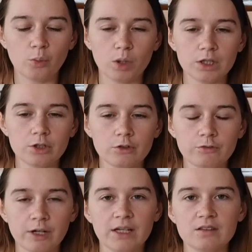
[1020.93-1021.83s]
one of their
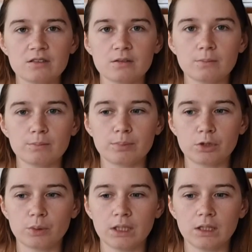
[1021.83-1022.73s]
fights
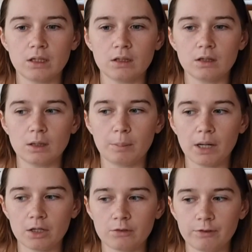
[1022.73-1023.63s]
between the
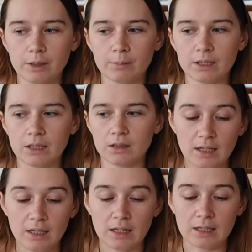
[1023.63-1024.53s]
Potter family
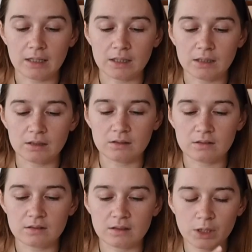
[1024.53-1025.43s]
and
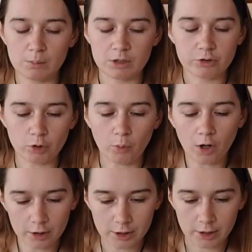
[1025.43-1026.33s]
Mr.
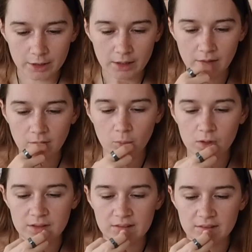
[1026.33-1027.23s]
Walker
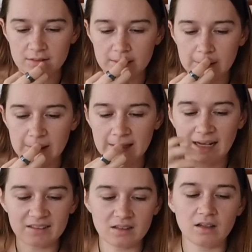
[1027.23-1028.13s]
was, it
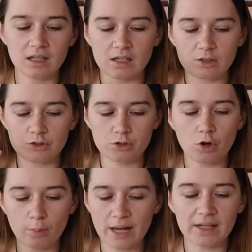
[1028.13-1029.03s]
escalated
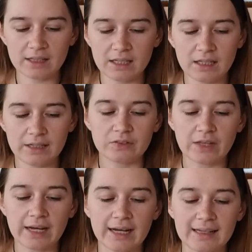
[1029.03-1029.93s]
so badly
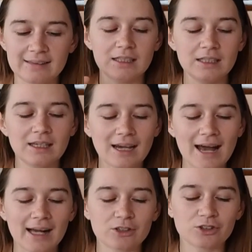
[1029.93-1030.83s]
that he
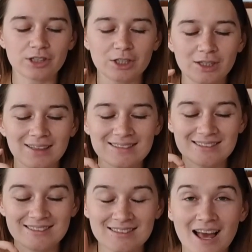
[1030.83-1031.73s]
actually
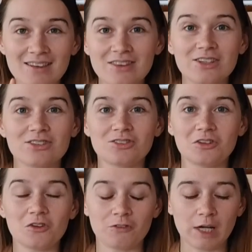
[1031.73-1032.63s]
said this to
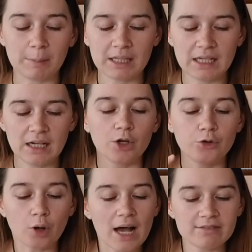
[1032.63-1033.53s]
the family:
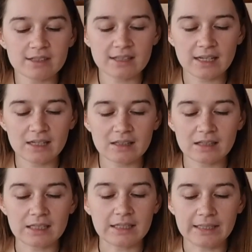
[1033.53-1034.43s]
you'll have to take the
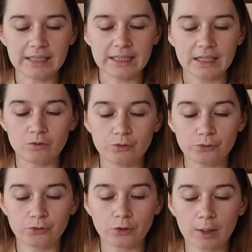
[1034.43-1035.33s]
key
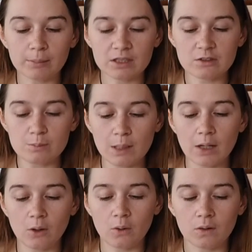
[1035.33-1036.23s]
from this
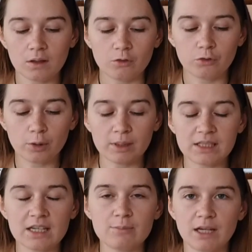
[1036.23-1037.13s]
mill from a
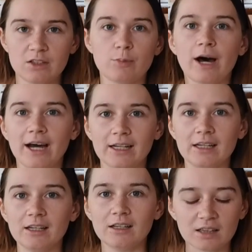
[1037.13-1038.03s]
dead man's
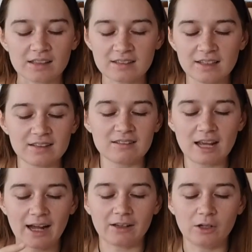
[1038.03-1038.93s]
pocket. That's not
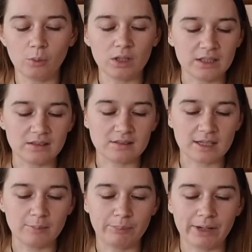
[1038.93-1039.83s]
exactly what he
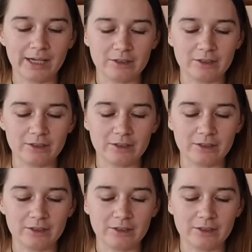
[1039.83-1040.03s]
said, but